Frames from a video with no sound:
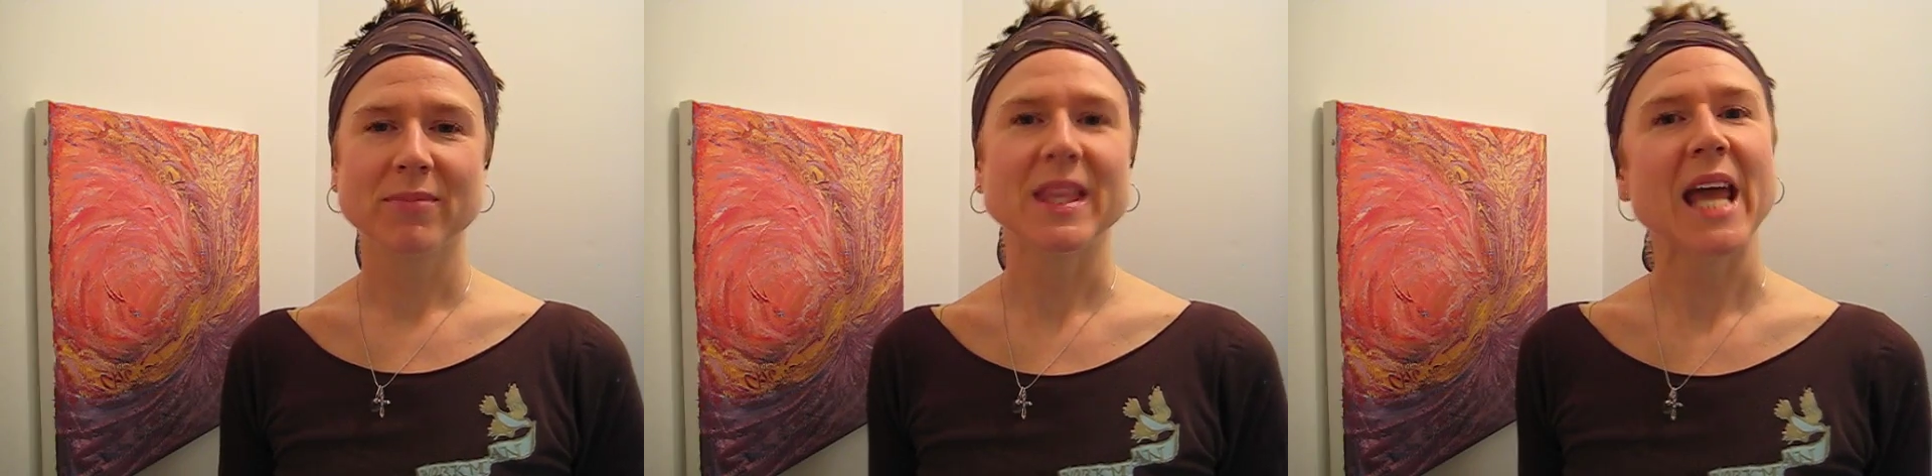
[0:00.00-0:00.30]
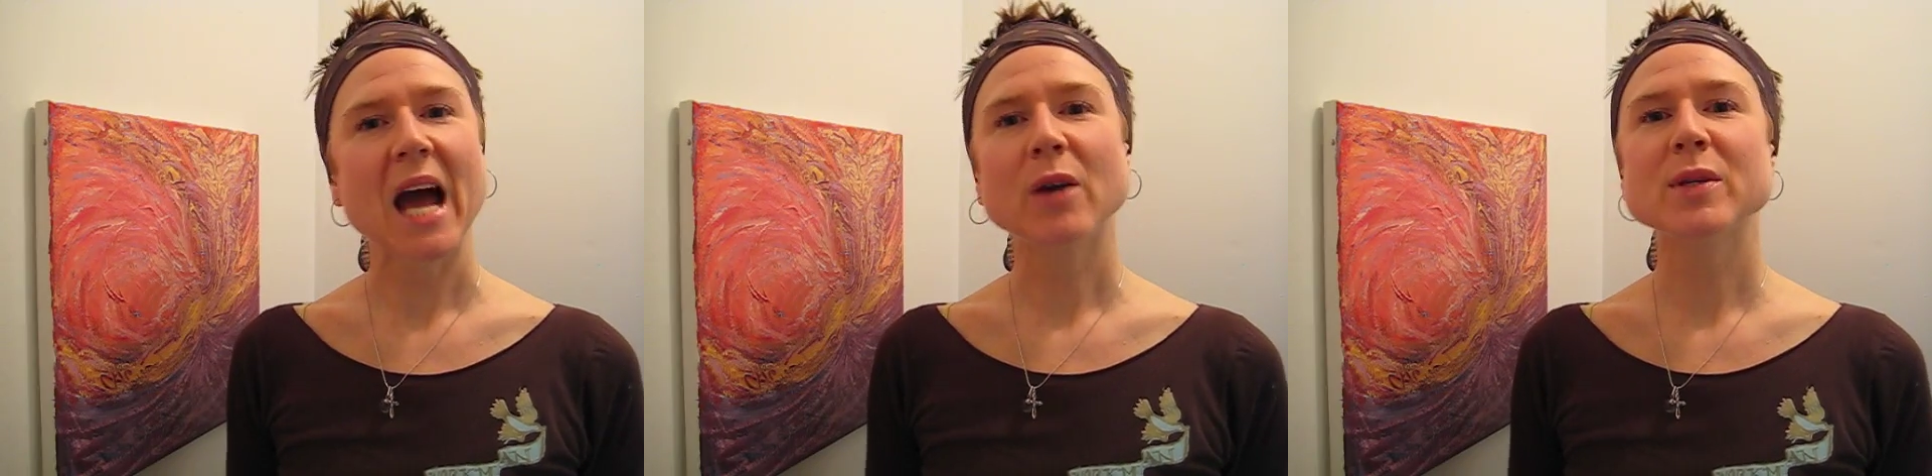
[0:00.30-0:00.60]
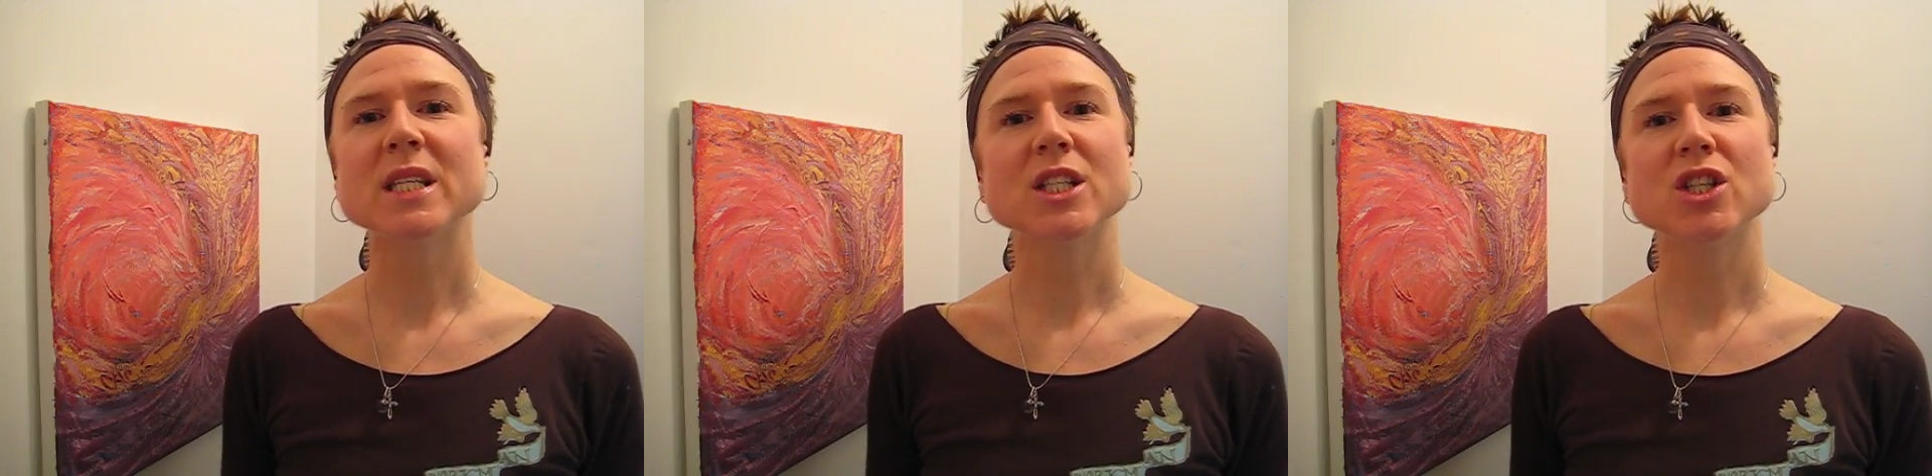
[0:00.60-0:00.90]
The
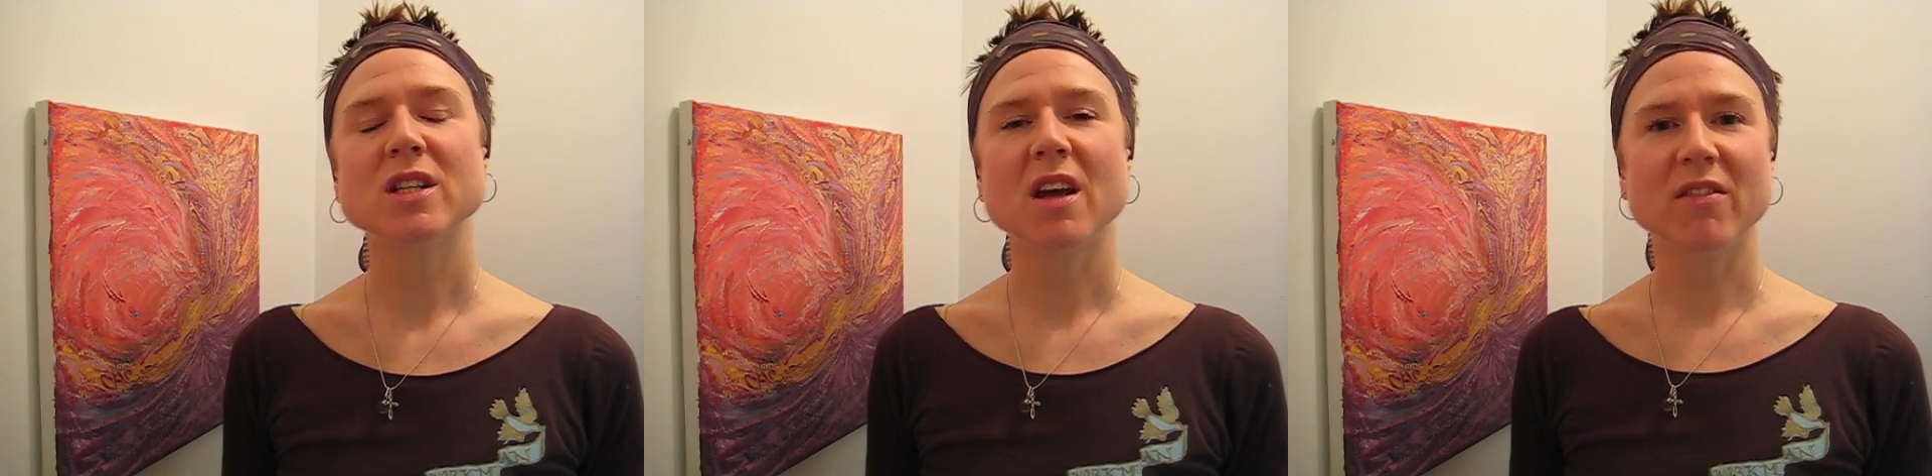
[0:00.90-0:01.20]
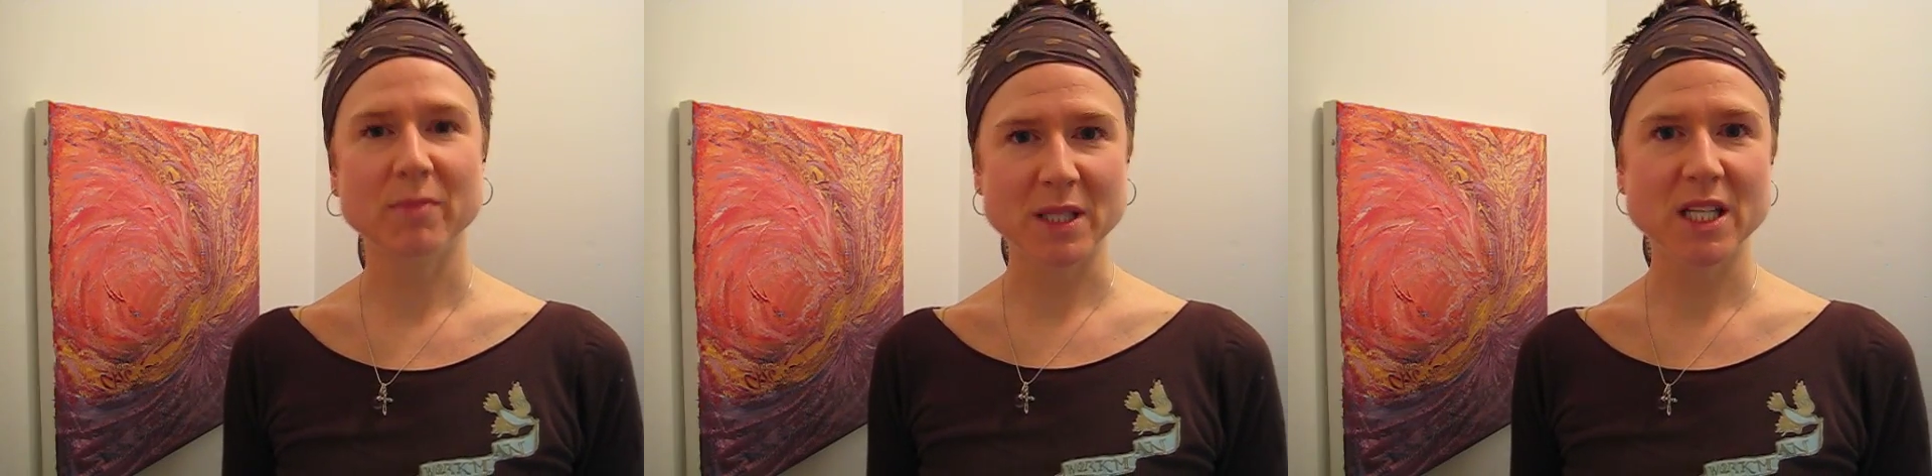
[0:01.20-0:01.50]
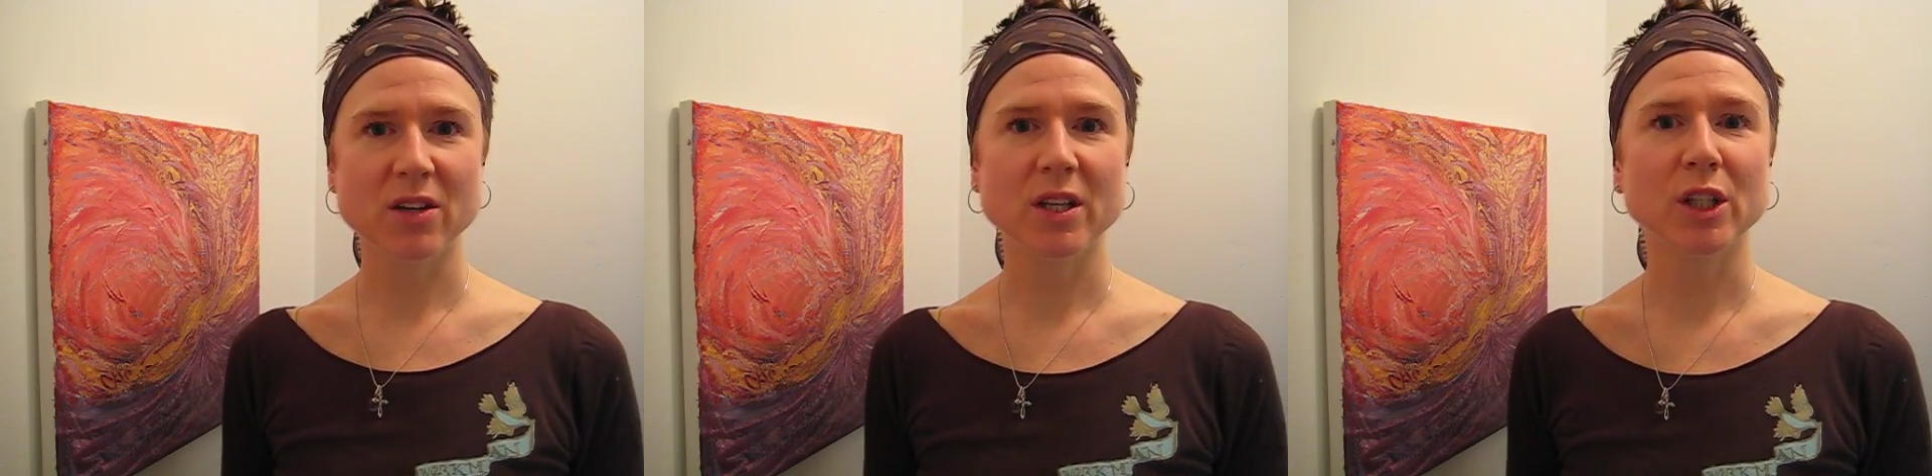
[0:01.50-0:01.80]
acquisition of
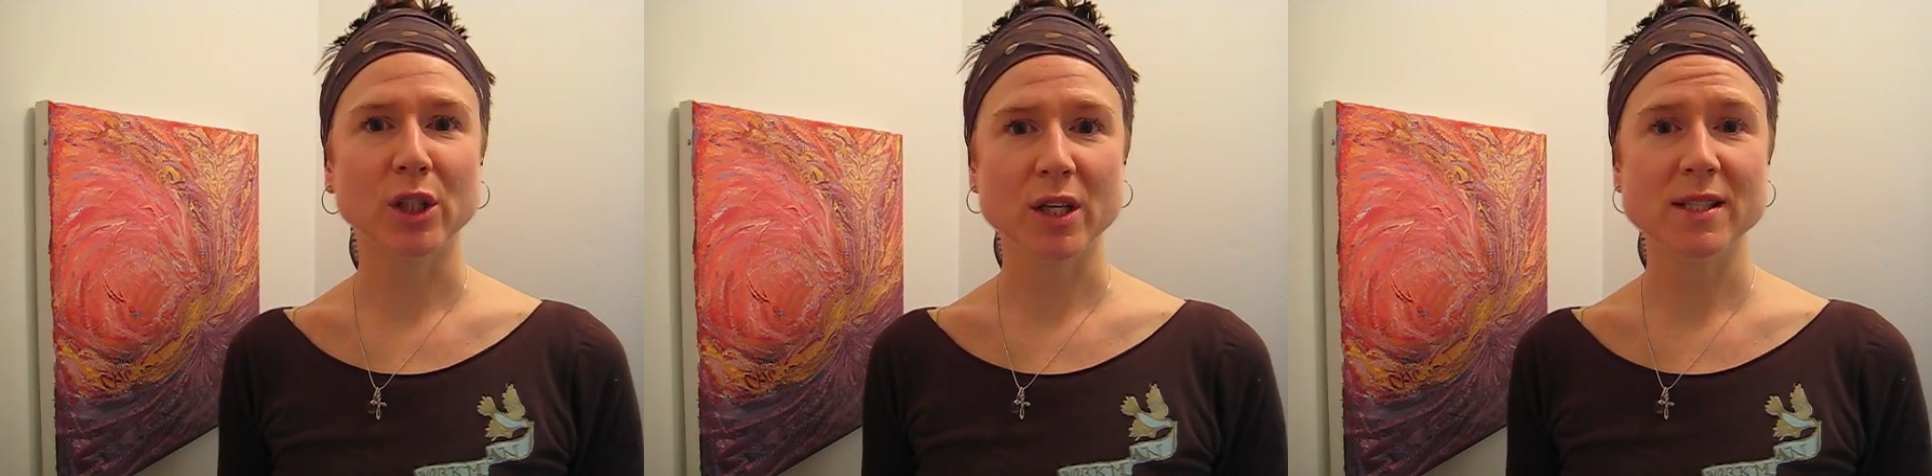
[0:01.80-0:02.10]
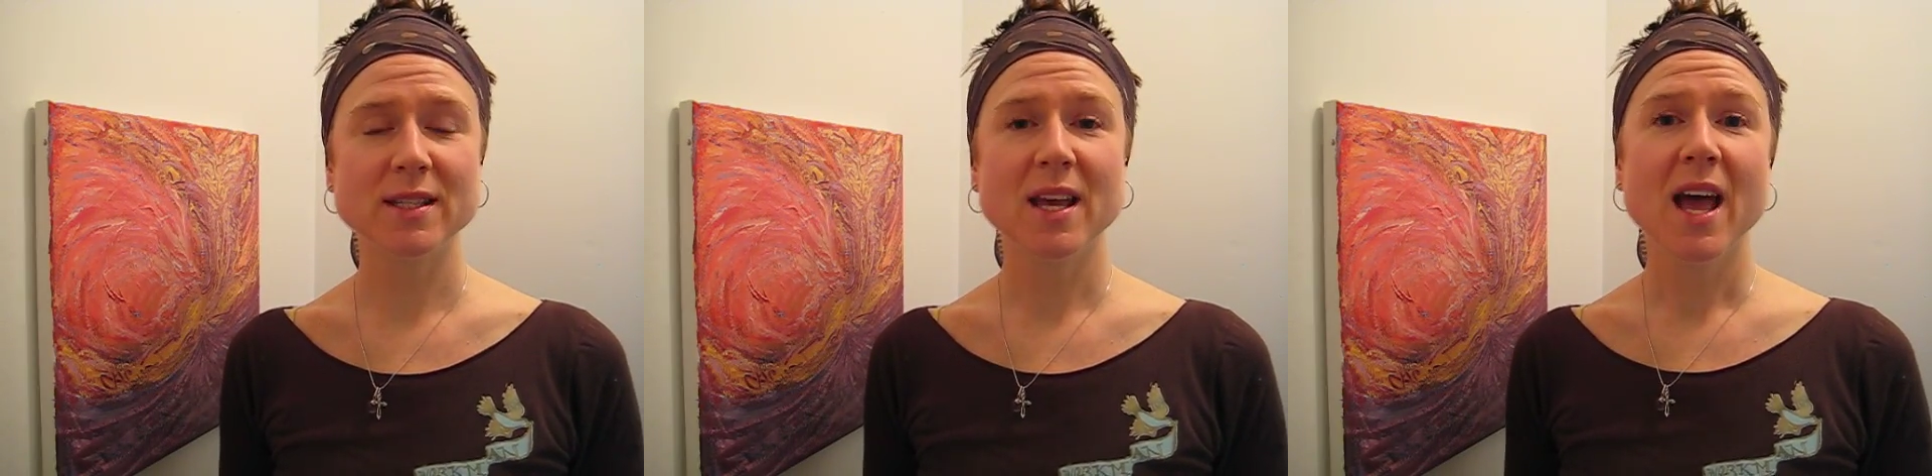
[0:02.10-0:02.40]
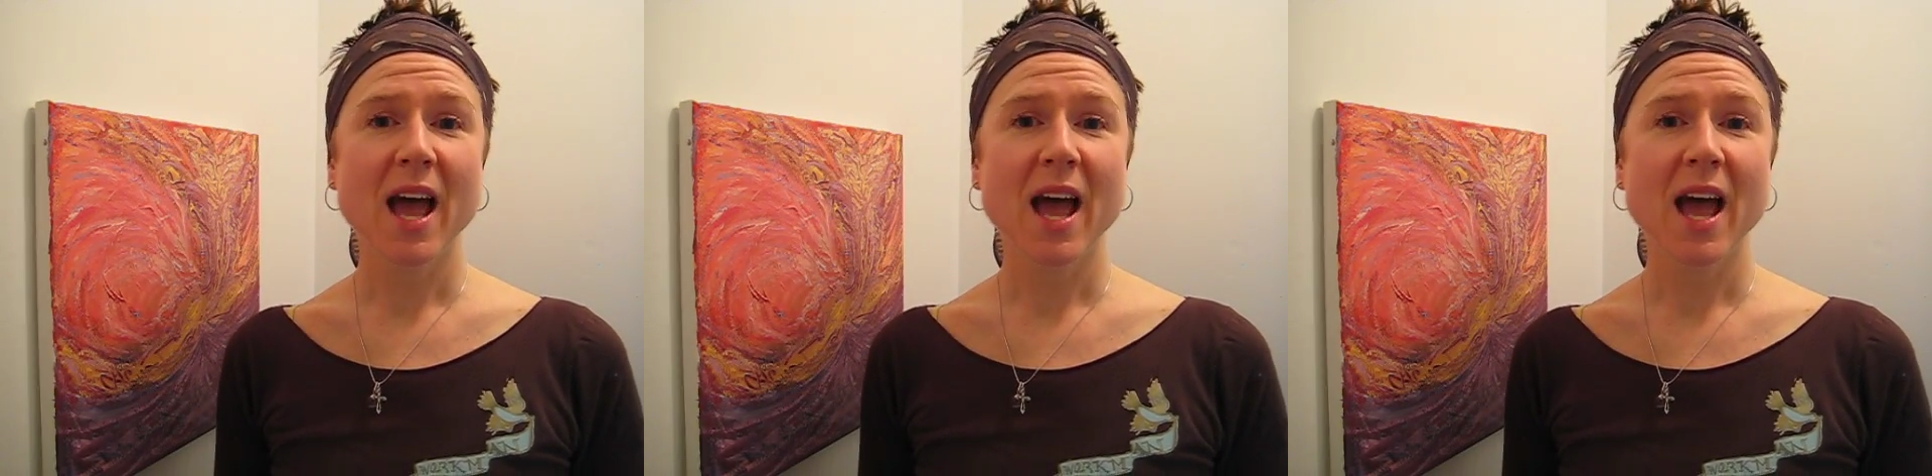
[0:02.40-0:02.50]
material goods